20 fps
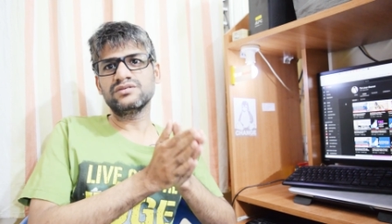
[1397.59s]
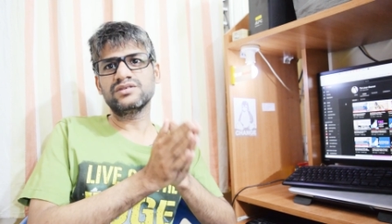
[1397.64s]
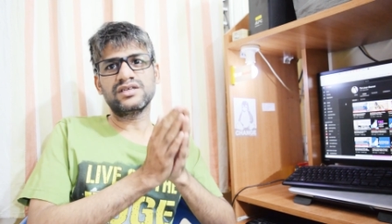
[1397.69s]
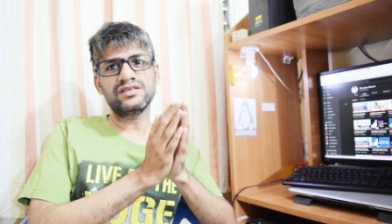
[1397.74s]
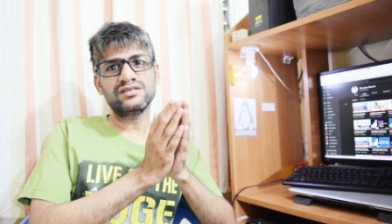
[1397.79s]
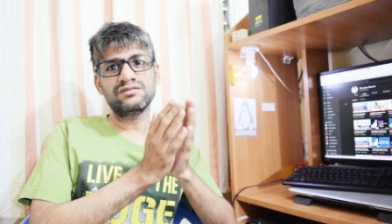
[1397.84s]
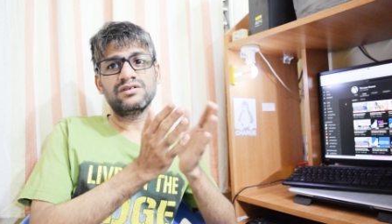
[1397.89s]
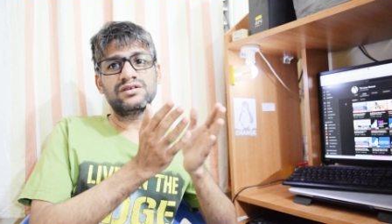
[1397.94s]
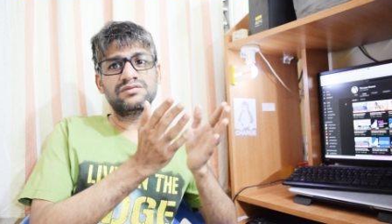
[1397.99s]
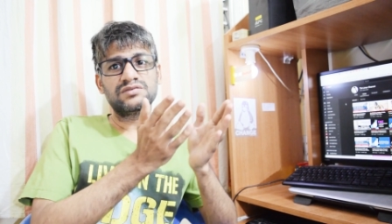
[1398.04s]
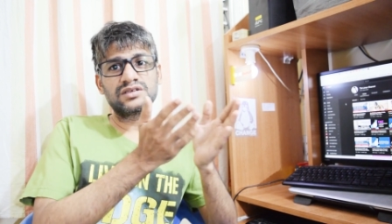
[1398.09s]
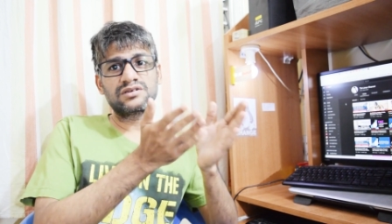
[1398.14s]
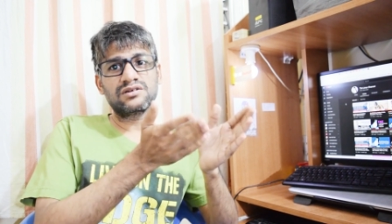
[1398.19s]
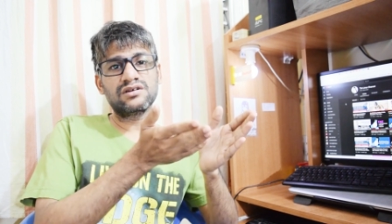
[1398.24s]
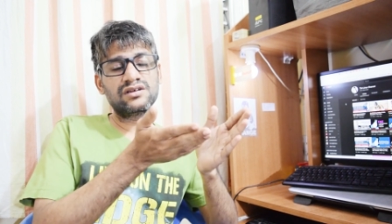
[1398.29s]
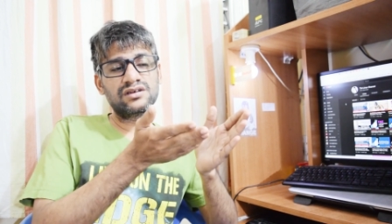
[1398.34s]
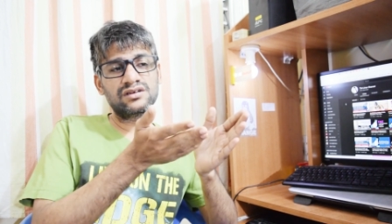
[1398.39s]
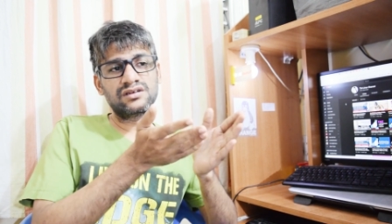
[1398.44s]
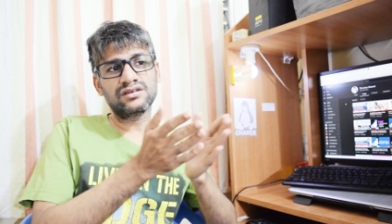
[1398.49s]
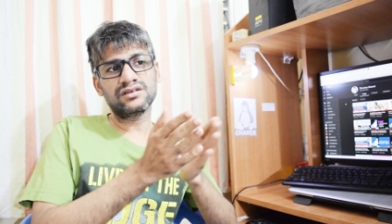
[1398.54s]
That's why we
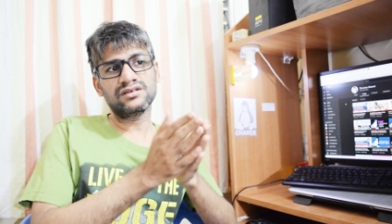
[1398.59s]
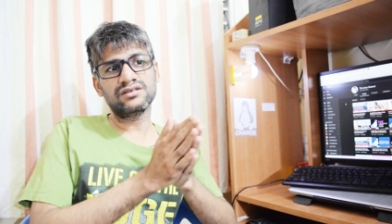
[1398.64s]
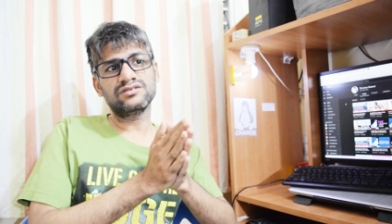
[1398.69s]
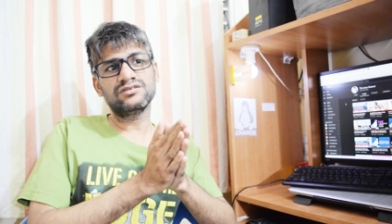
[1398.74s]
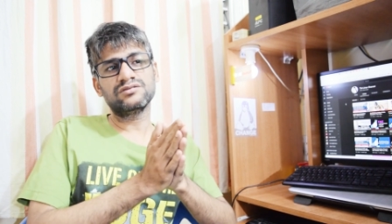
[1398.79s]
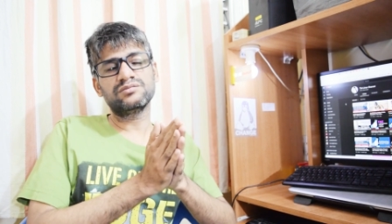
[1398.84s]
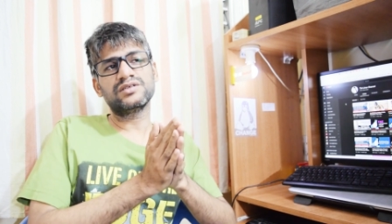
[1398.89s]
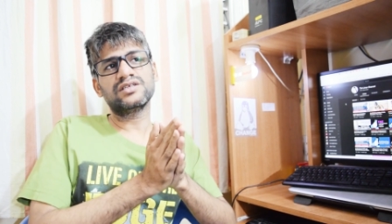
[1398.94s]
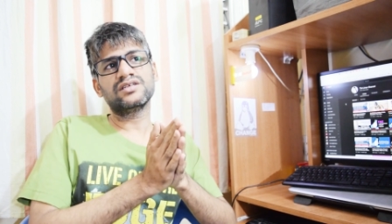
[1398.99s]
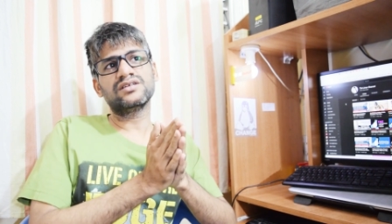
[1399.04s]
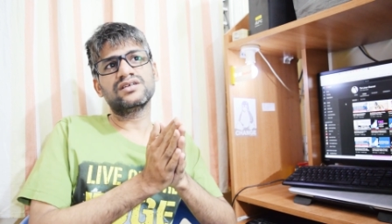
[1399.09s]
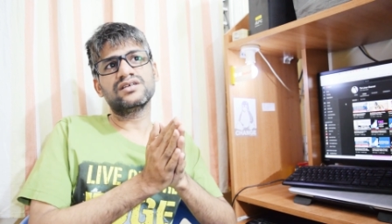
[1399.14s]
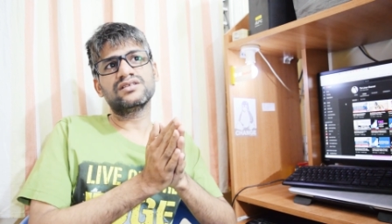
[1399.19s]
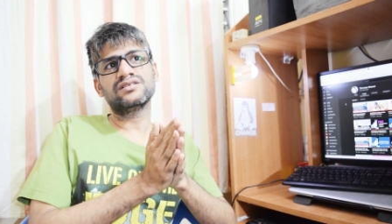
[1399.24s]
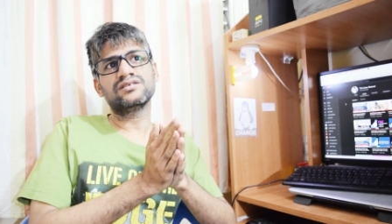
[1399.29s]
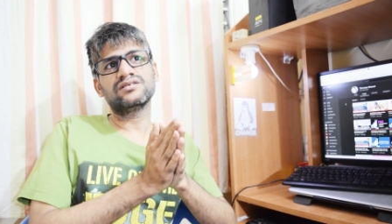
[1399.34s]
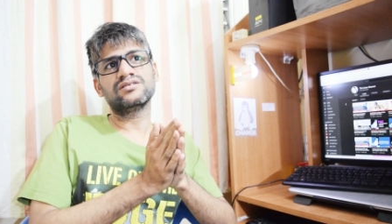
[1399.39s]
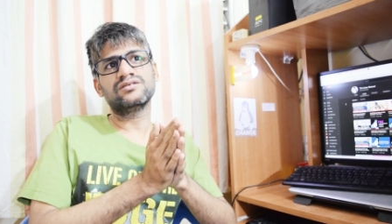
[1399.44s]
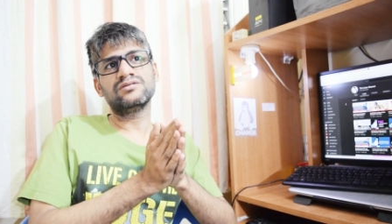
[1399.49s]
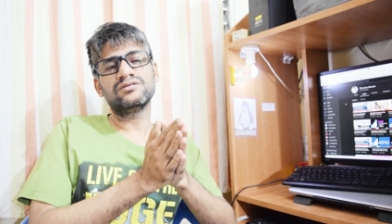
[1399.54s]
call uh, Jupiter
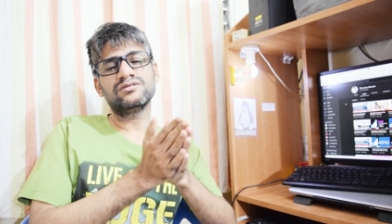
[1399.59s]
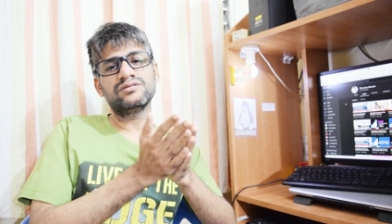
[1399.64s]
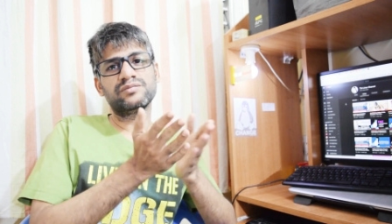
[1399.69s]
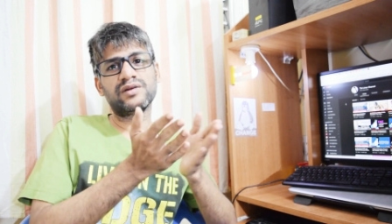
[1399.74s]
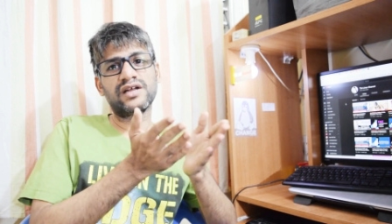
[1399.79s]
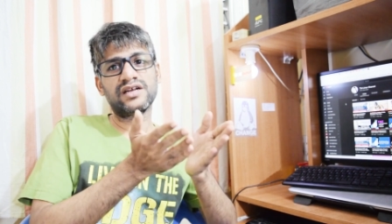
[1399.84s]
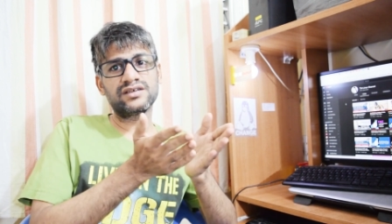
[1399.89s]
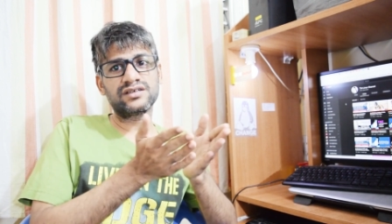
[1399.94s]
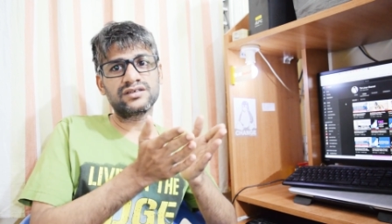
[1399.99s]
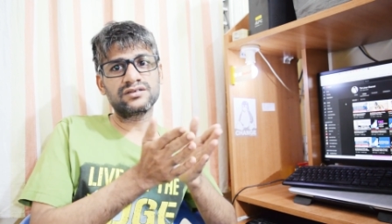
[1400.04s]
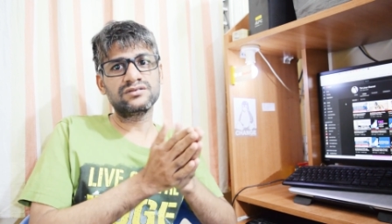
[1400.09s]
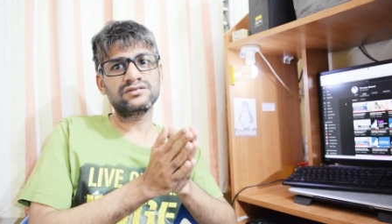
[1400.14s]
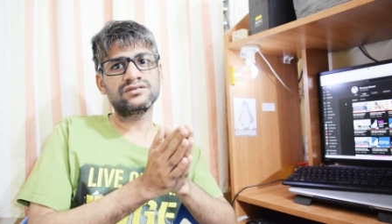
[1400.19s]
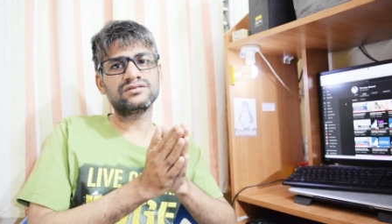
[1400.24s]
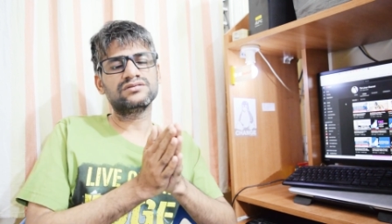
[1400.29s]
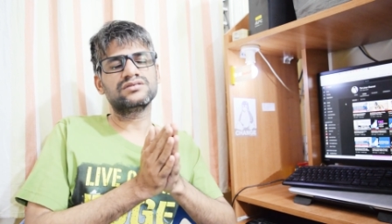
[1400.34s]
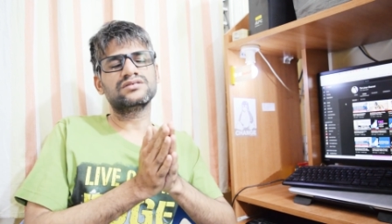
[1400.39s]
as a guru, planet guru.